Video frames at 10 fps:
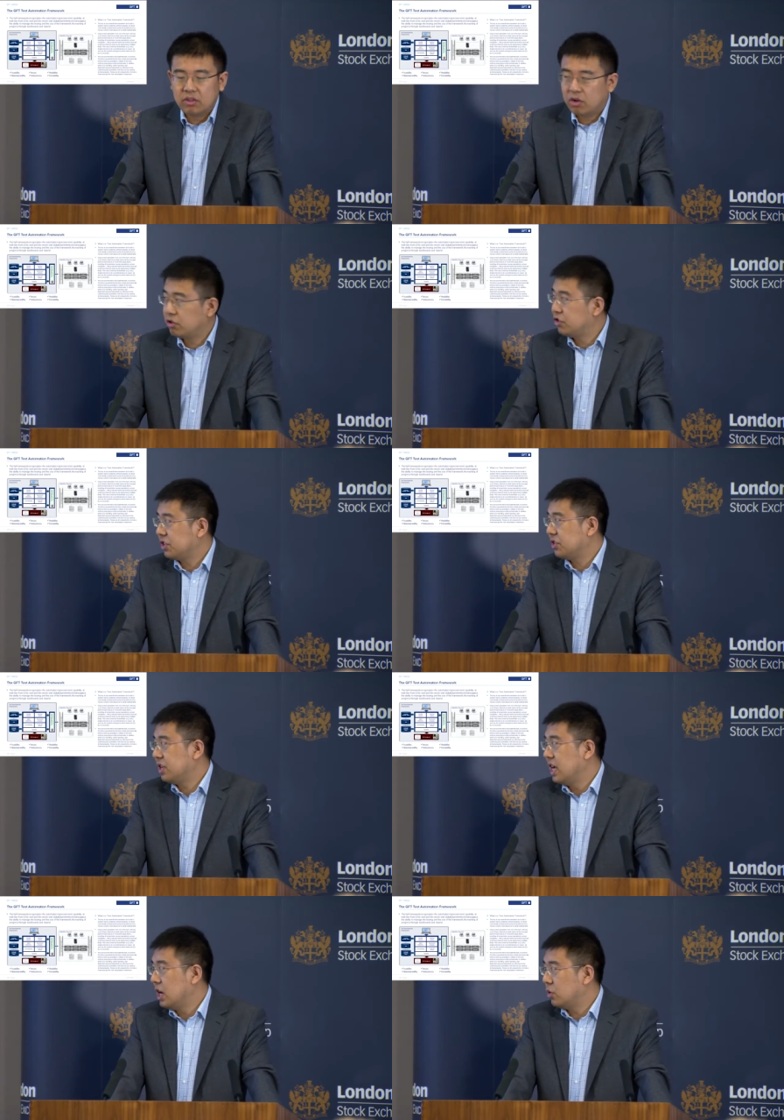not just
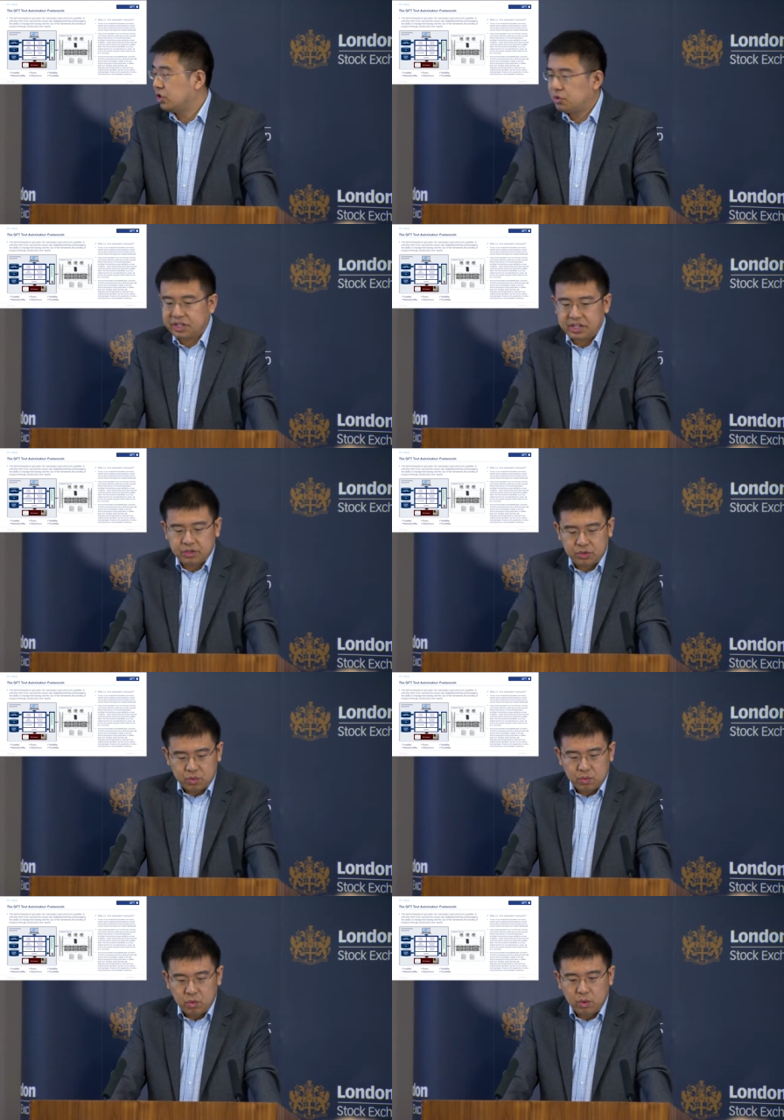restricted
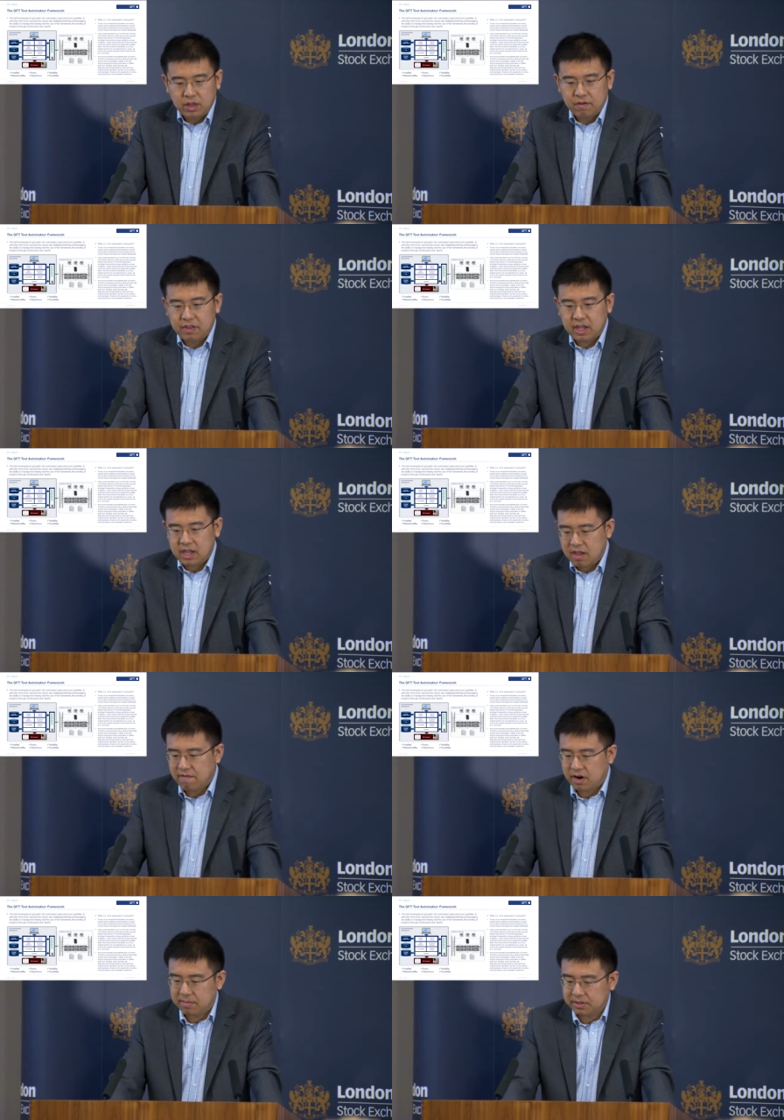to one of the
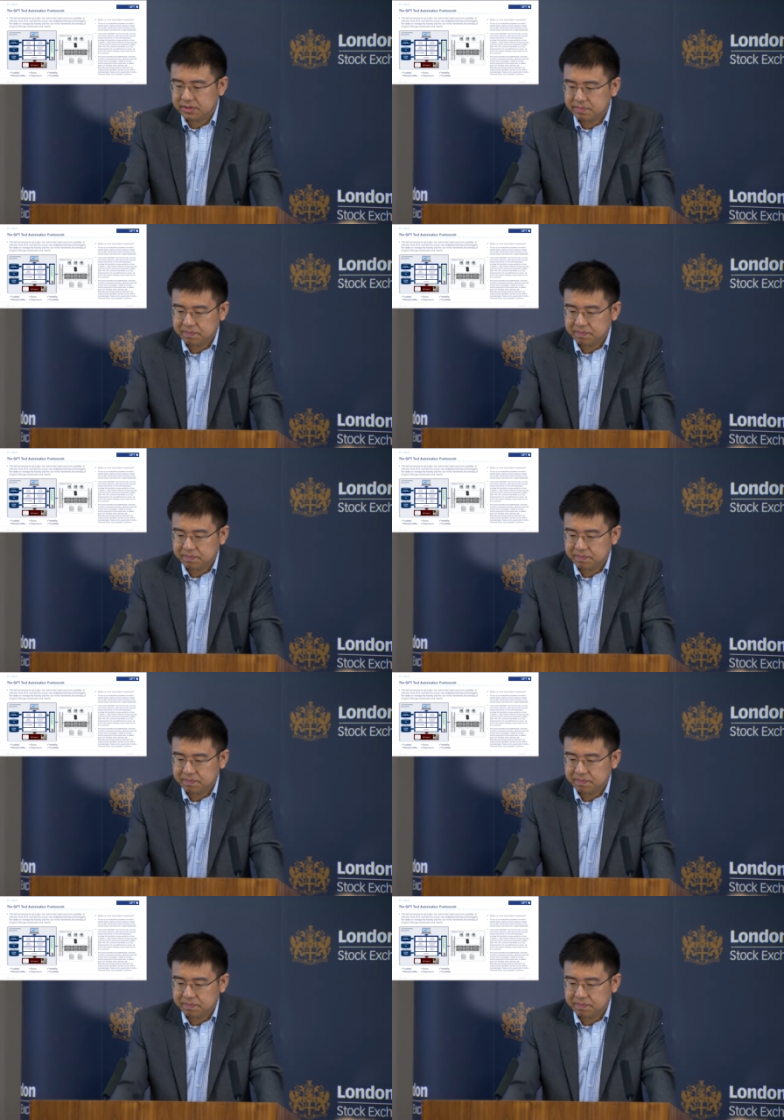environment.